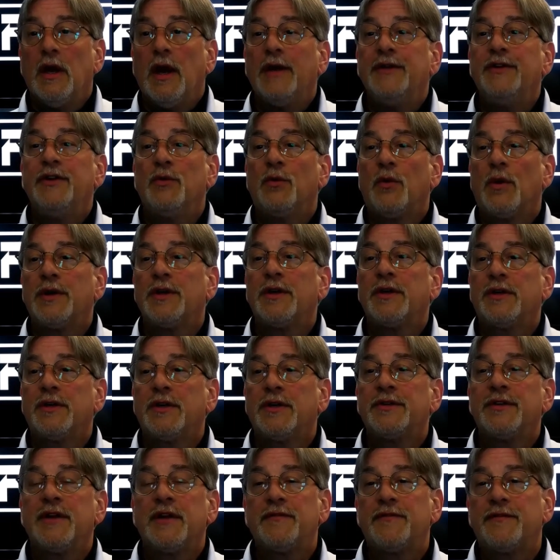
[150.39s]
And you want a
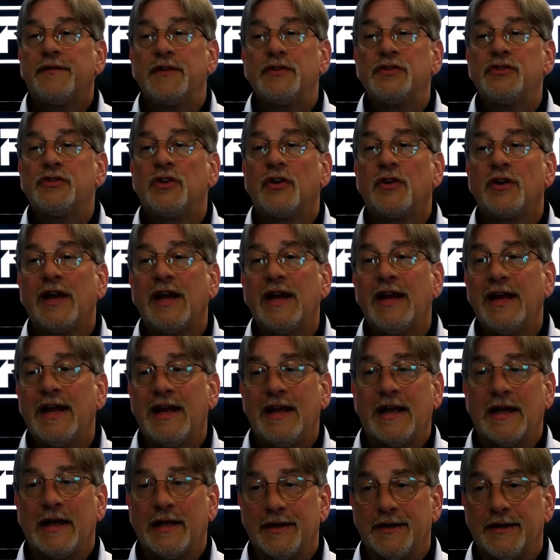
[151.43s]
gun that fits your
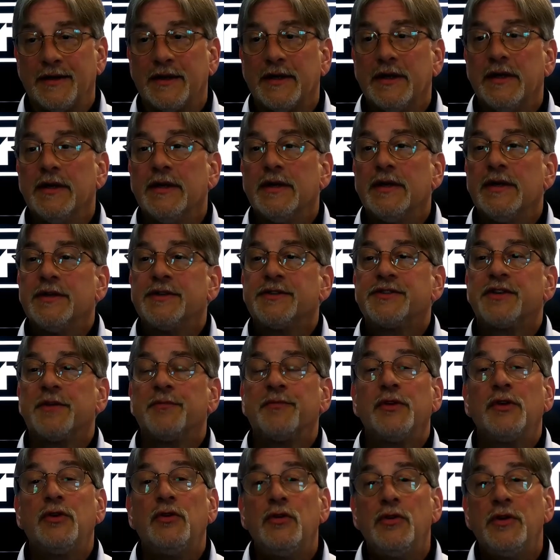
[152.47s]
hand,
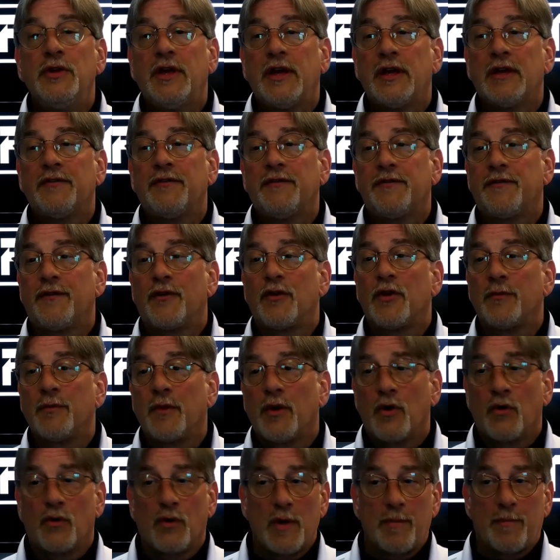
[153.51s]
something you can get a
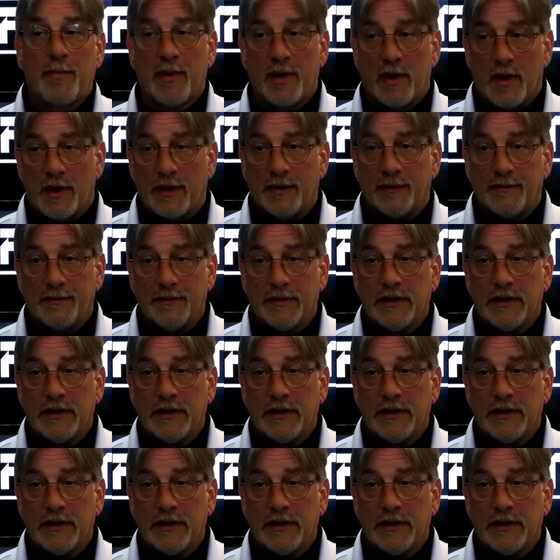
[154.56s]
firm grip on.